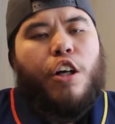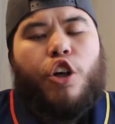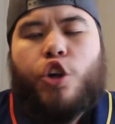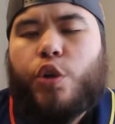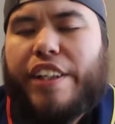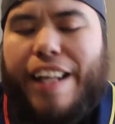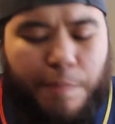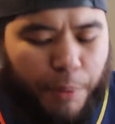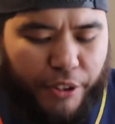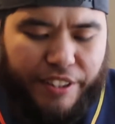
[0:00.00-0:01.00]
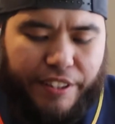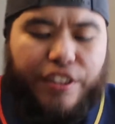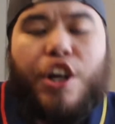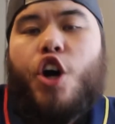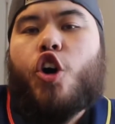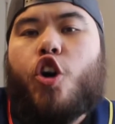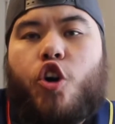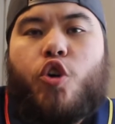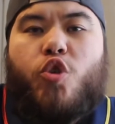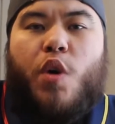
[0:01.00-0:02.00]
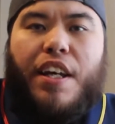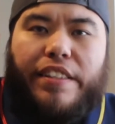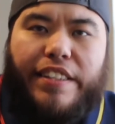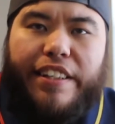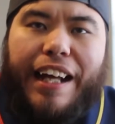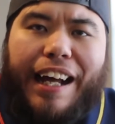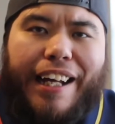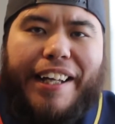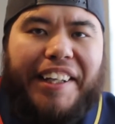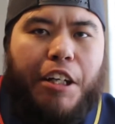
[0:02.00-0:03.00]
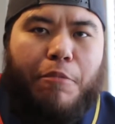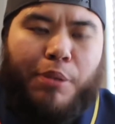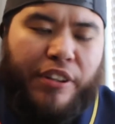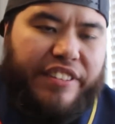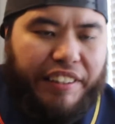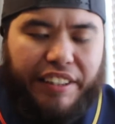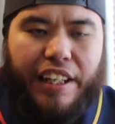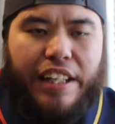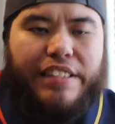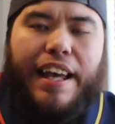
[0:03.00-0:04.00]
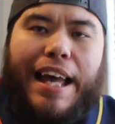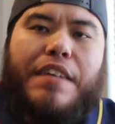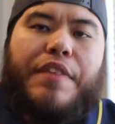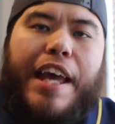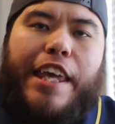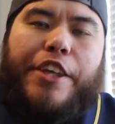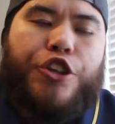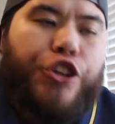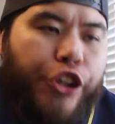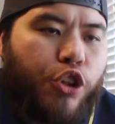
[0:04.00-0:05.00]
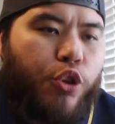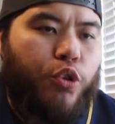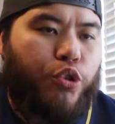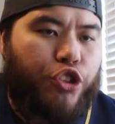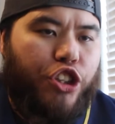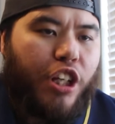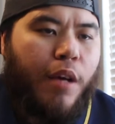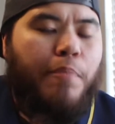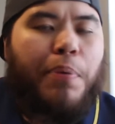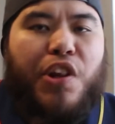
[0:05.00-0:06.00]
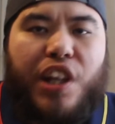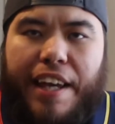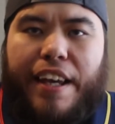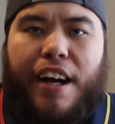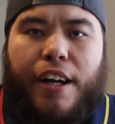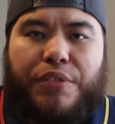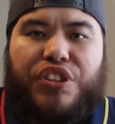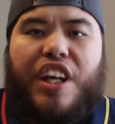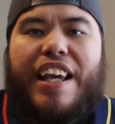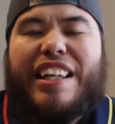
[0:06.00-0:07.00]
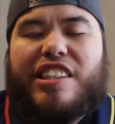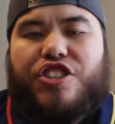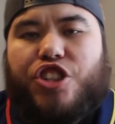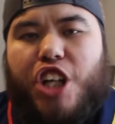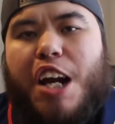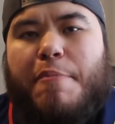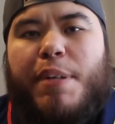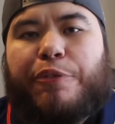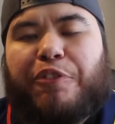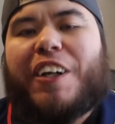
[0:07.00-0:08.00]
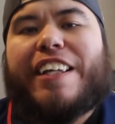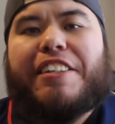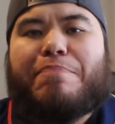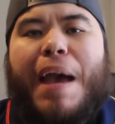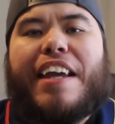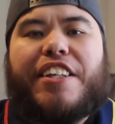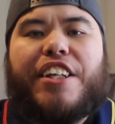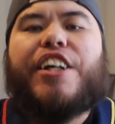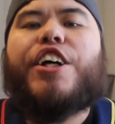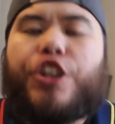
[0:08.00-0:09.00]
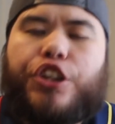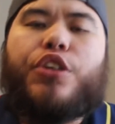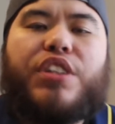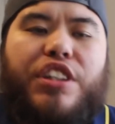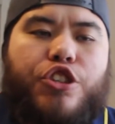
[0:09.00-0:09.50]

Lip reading: Who did I predict? Who did I predict to have a huge playoffs? It's Jeremy freaking Peña. Cue the